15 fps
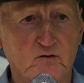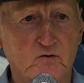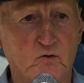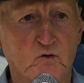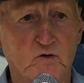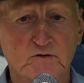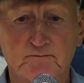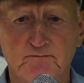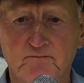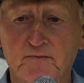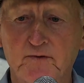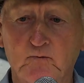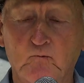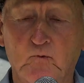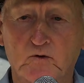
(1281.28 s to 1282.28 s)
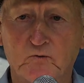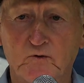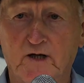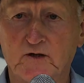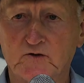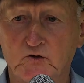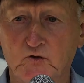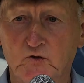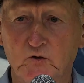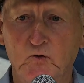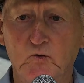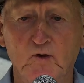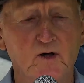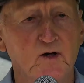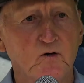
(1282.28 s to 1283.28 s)
course, what we had to
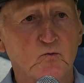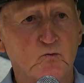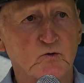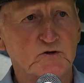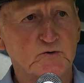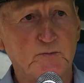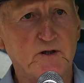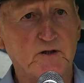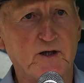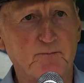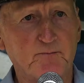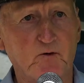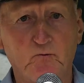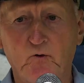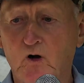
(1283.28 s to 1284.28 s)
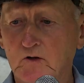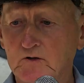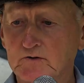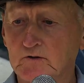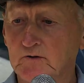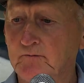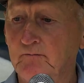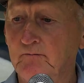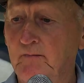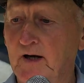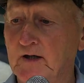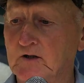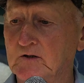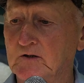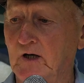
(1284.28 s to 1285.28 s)
do was pick up the rocks and
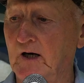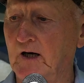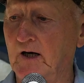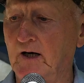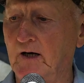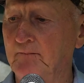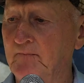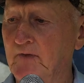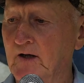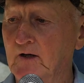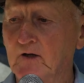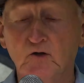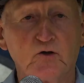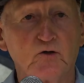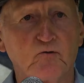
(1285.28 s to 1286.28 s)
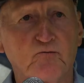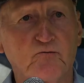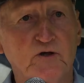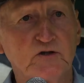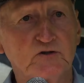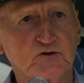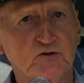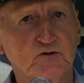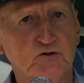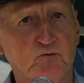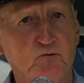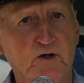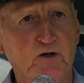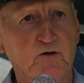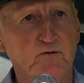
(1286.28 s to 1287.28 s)
make little fences
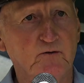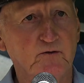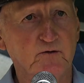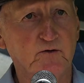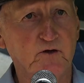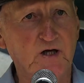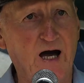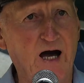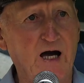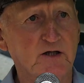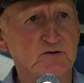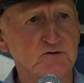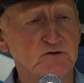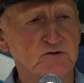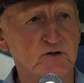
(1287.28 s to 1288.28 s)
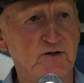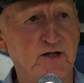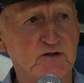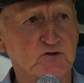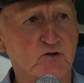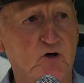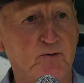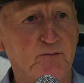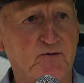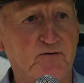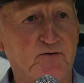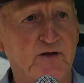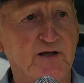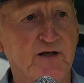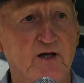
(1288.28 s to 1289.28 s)
around the gardens and that type of
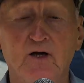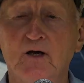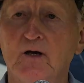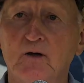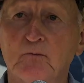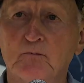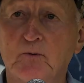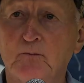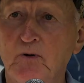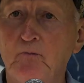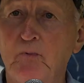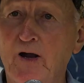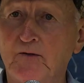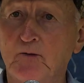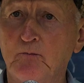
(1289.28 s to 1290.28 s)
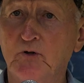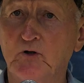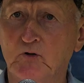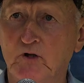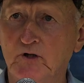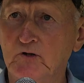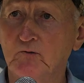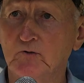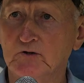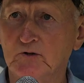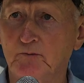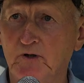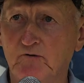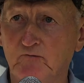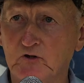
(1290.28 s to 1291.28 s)
thing. But my brother Bill, he was
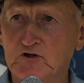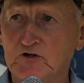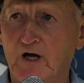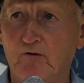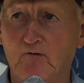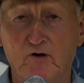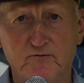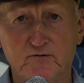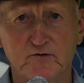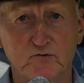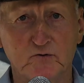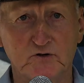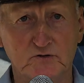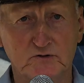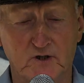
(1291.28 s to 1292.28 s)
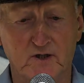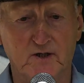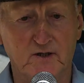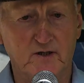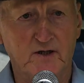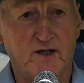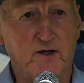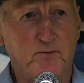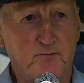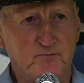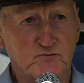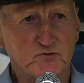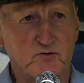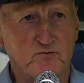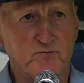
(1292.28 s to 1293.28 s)
a bit of a show-off. He was had a
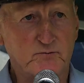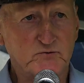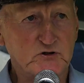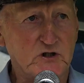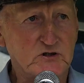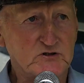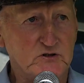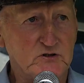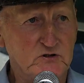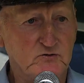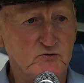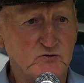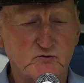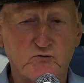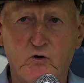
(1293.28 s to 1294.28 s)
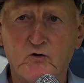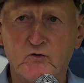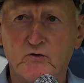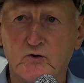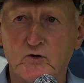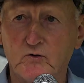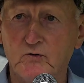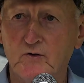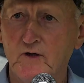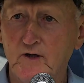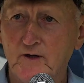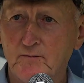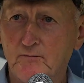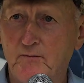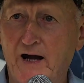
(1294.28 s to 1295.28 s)
sort of chesty, strong little
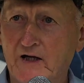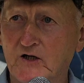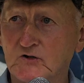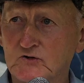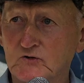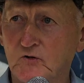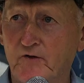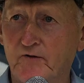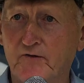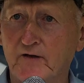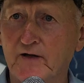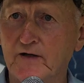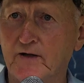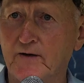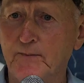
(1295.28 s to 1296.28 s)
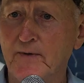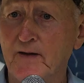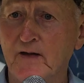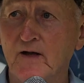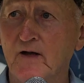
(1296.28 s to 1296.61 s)
bugger sort of thing. And,